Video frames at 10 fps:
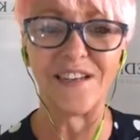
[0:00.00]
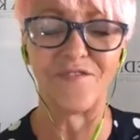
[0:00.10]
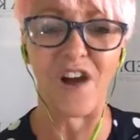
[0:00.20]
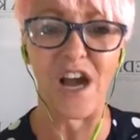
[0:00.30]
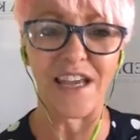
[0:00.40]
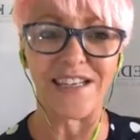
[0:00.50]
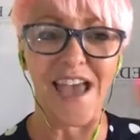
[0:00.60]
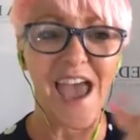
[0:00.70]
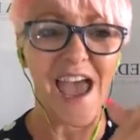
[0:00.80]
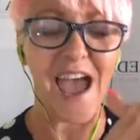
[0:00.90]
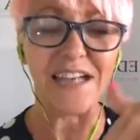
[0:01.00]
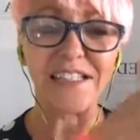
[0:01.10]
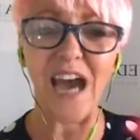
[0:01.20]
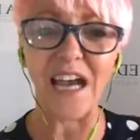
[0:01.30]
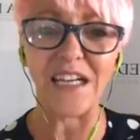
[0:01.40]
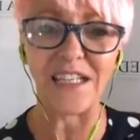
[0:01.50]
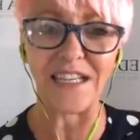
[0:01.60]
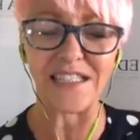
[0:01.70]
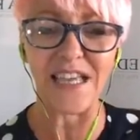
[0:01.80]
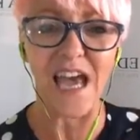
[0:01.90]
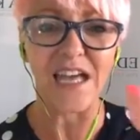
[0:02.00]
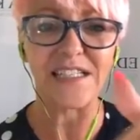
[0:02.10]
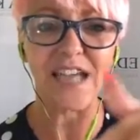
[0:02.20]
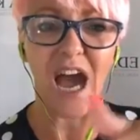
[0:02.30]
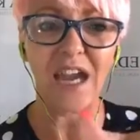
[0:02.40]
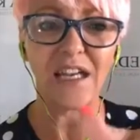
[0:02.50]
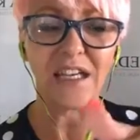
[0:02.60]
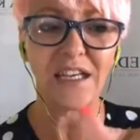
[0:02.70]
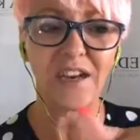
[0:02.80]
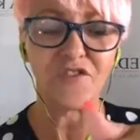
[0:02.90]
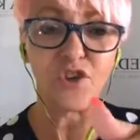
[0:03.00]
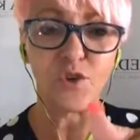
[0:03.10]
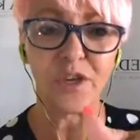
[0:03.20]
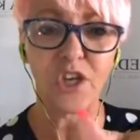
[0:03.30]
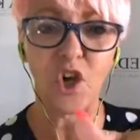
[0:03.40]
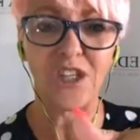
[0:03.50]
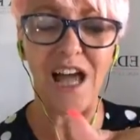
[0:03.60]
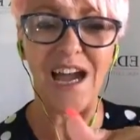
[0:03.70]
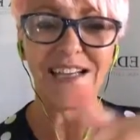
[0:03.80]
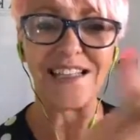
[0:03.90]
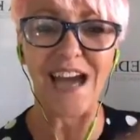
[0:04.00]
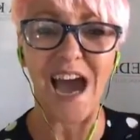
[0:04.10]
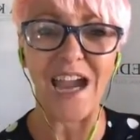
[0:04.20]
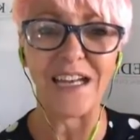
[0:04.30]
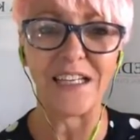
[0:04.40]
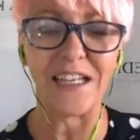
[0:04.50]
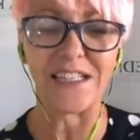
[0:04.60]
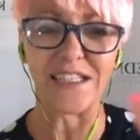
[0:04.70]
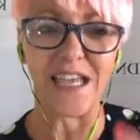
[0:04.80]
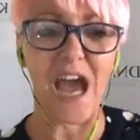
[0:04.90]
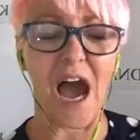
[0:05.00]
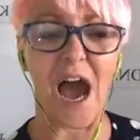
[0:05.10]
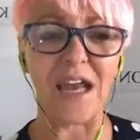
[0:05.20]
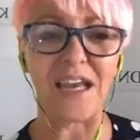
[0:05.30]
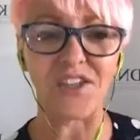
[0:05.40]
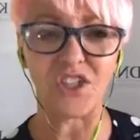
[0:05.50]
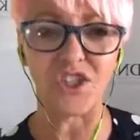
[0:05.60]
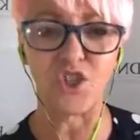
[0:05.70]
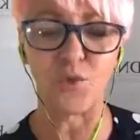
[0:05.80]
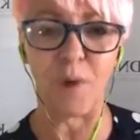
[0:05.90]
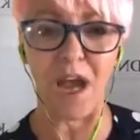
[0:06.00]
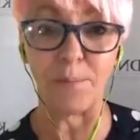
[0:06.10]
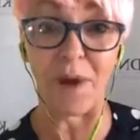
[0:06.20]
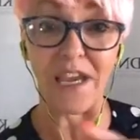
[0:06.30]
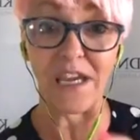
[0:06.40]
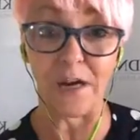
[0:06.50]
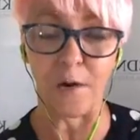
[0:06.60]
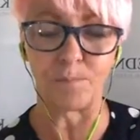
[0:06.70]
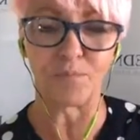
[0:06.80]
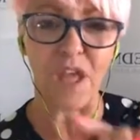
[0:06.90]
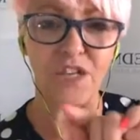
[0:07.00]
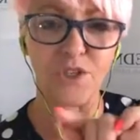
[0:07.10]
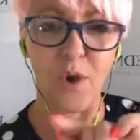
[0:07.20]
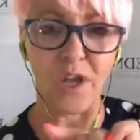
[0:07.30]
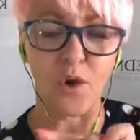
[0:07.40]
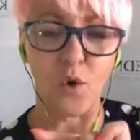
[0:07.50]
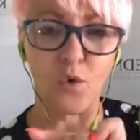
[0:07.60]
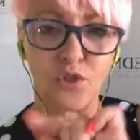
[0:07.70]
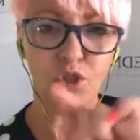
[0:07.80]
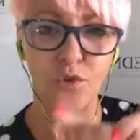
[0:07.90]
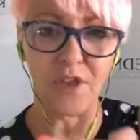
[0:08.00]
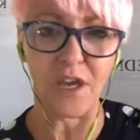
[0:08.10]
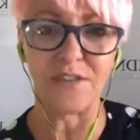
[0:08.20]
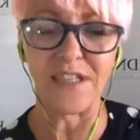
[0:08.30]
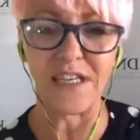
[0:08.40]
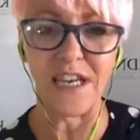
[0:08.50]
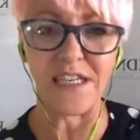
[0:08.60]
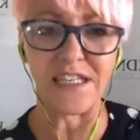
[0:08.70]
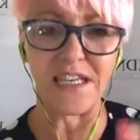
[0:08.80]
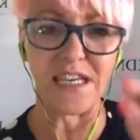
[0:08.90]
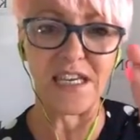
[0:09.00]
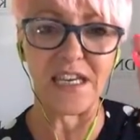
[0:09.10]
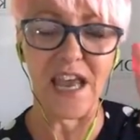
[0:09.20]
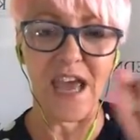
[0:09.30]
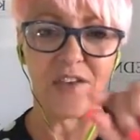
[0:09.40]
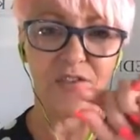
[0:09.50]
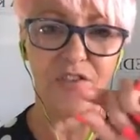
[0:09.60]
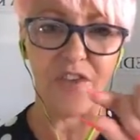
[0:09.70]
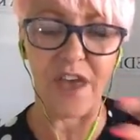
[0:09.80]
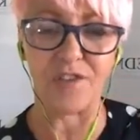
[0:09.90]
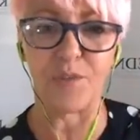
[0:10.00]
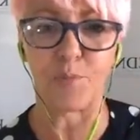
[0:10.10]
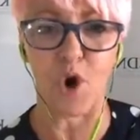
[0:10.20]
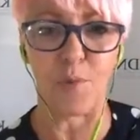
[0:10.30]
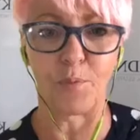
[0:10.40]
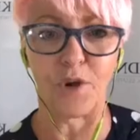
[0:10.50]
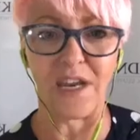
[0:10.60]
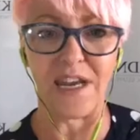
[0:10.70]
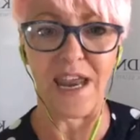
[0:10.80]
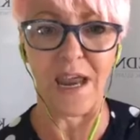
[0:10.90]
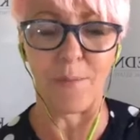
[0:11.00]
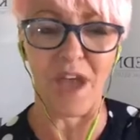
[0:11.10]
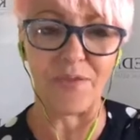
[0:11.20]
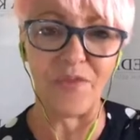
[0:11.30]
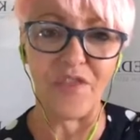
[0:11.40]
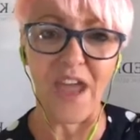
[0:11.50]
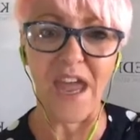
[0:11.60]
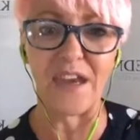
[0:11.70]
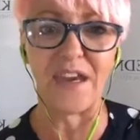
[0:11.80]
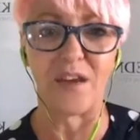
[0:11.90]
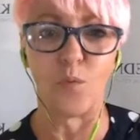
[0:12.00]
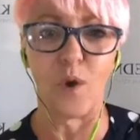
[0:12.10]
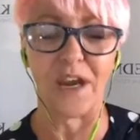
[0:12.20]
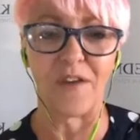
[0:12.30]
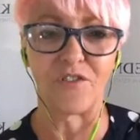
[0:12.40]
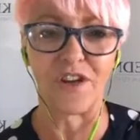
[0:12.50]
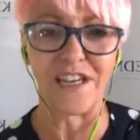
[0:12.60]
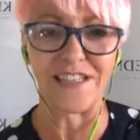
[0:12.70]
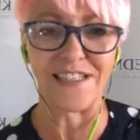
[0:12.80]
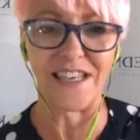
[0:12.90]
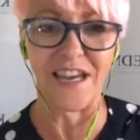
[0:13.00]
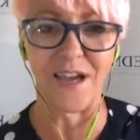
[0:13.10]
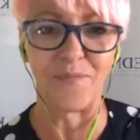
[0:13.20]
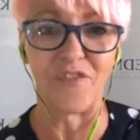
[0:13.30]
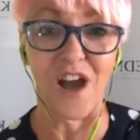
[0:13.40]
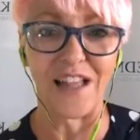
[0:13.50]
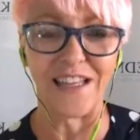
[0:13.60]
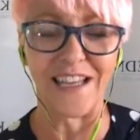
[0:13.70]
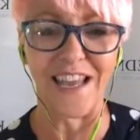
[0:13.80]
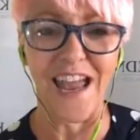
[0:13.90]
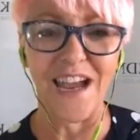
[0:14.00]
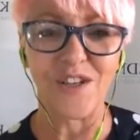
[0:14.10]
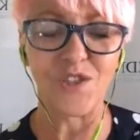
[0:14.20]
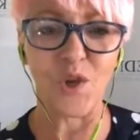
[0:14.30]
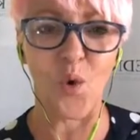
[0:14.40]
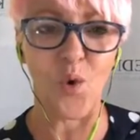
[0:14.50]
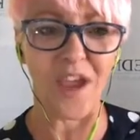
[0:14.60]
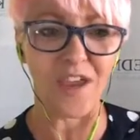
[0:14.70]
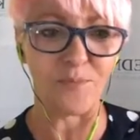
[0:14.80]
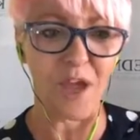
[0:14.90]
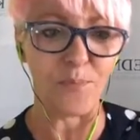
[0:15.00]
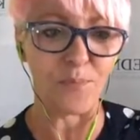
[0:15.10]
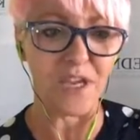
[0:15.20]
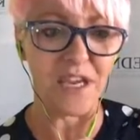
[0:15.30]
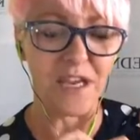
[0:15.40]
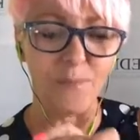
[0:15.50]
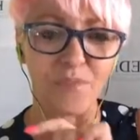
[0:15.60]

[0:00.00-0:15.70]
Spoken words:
to find. And title it. Title it. If you're doing it online, title it. I like to do mine by year. So I go 2018, then the property name, and then whatever it is that I'm filing. So it might be